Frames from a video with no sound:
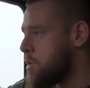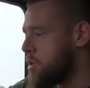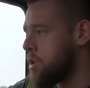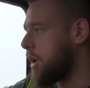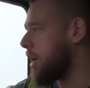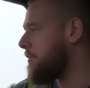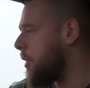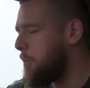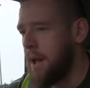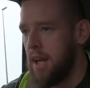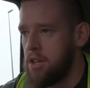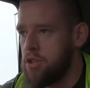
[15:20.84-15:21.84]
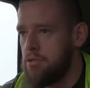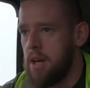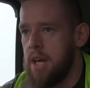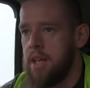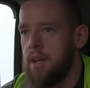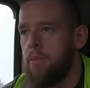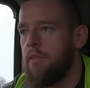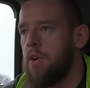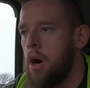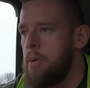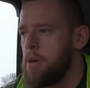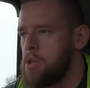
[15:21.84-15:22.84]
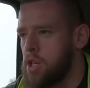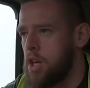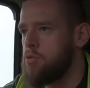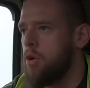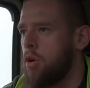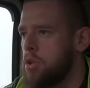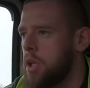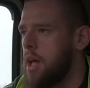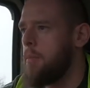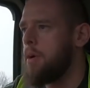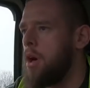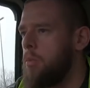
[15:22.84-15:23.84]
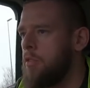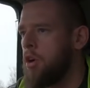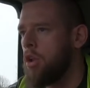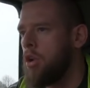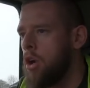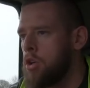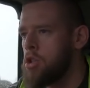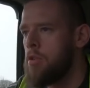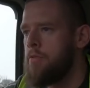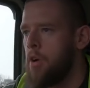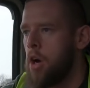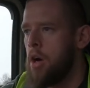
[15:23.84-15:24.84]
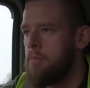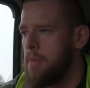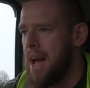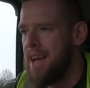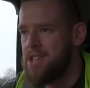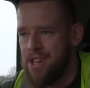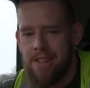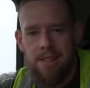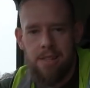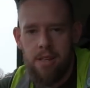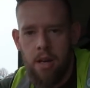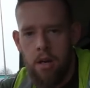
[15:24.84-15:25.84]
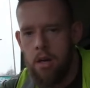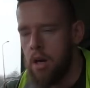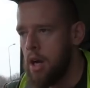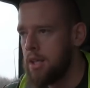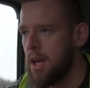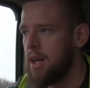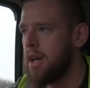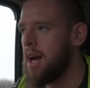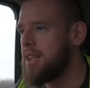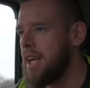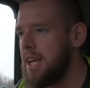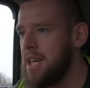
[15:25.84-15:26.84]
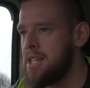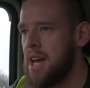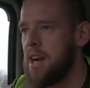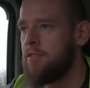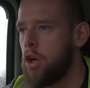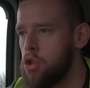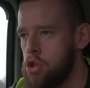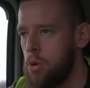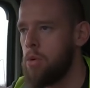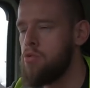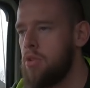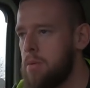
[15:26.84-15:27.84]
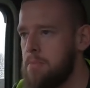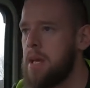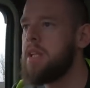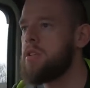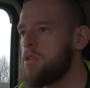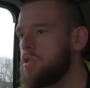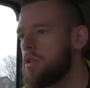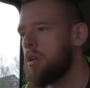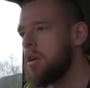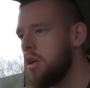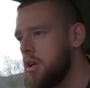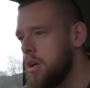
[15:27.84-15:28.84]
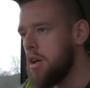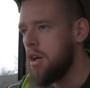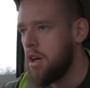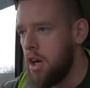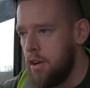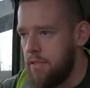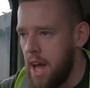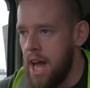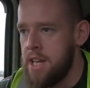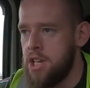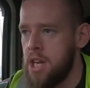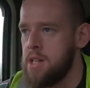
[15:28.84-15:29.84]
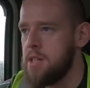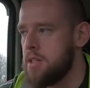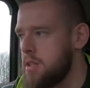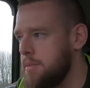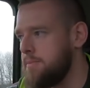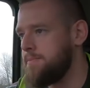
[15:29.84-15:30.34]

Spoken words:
So we've got a full pallet of screed, we've got about six rolls of laminate, we've got loads of edgings. I think it said I've got 200 metres of edgings